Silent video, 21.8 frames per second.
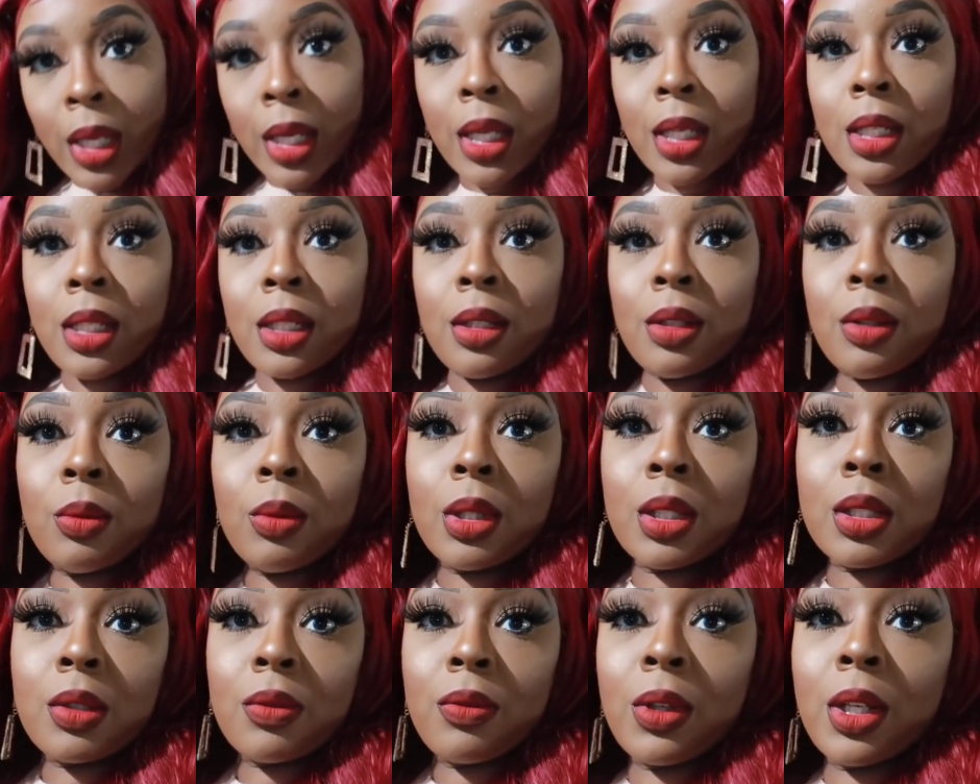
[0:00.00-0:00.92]
had dinner
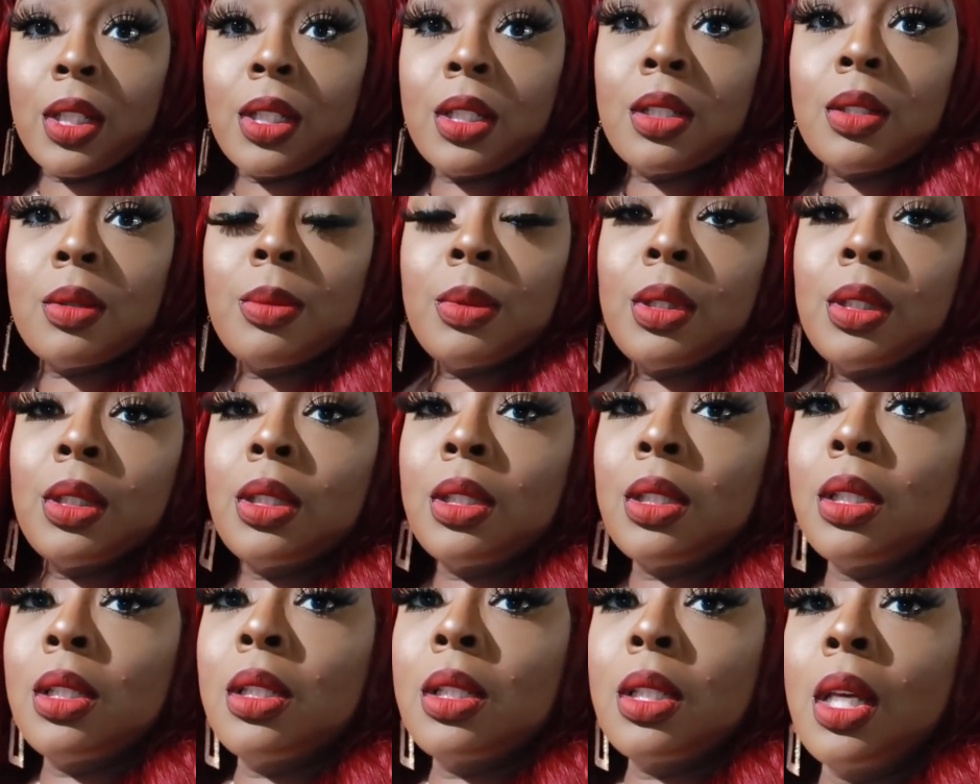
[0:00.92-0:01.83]
reservations, but
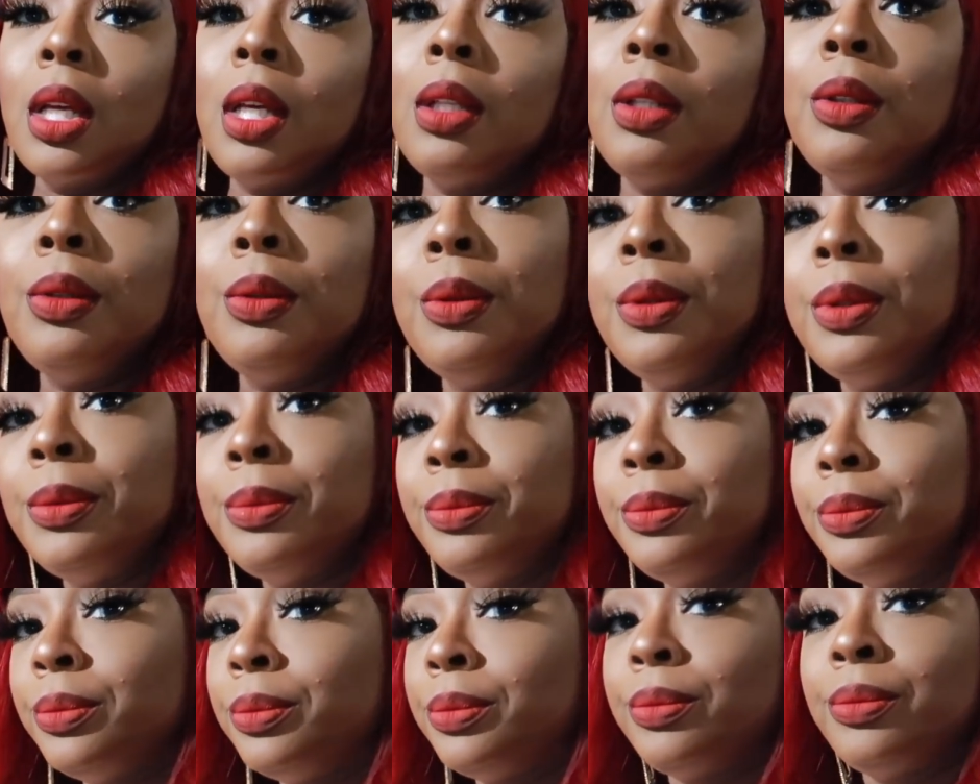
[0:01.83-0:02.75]
sis can't do it.
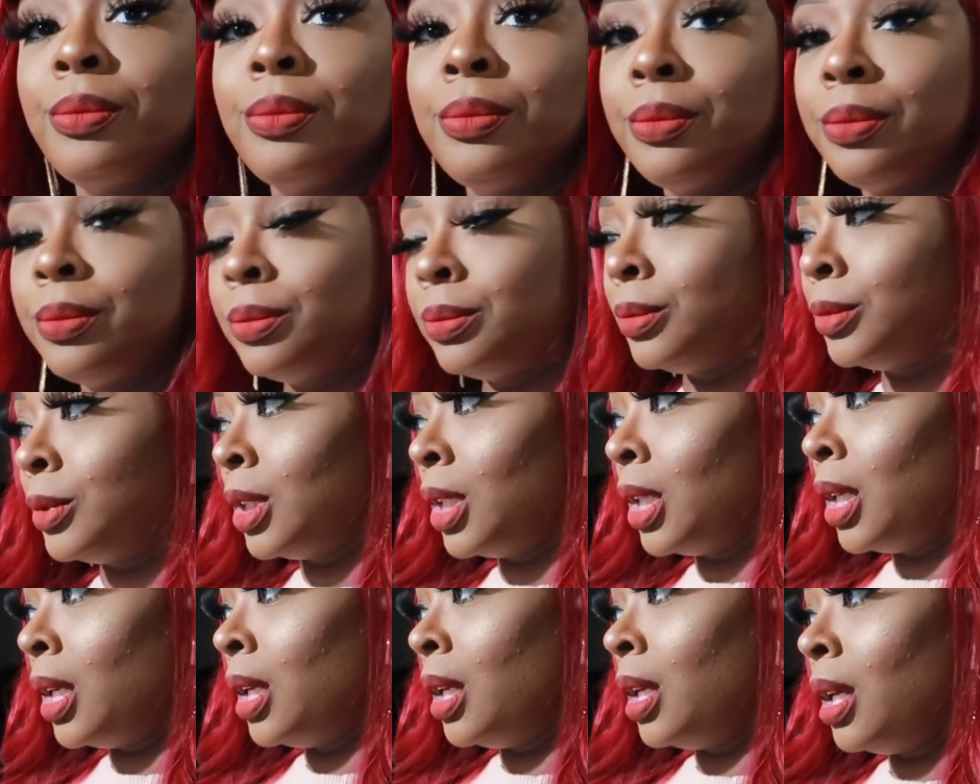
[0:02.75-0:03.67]

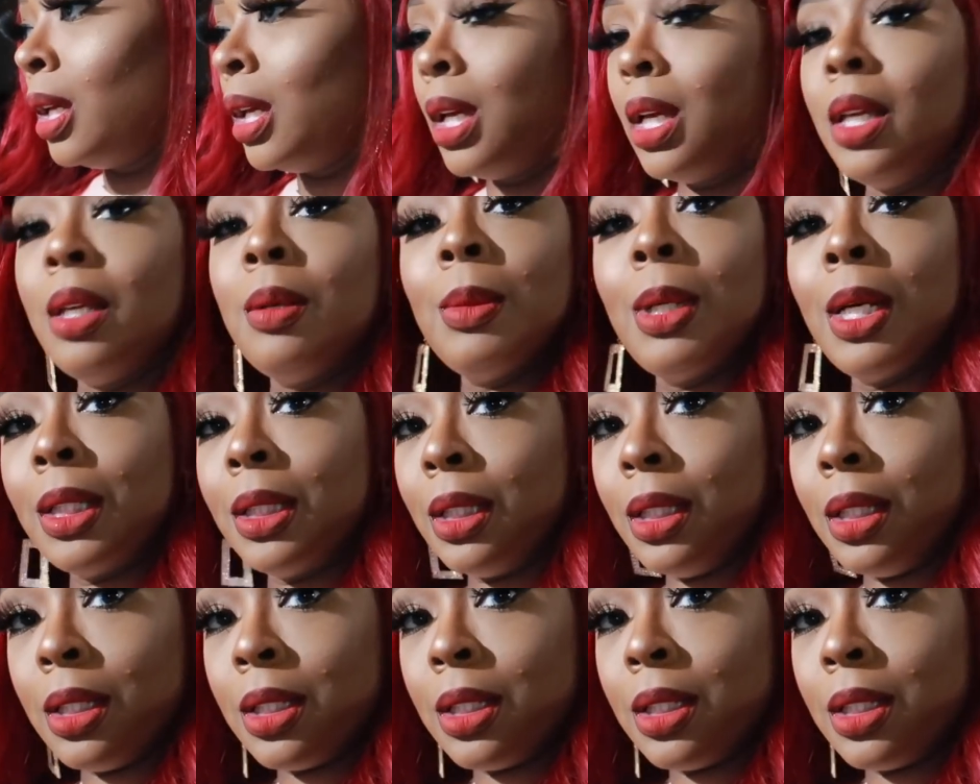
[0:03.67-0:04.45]
I ain't even got the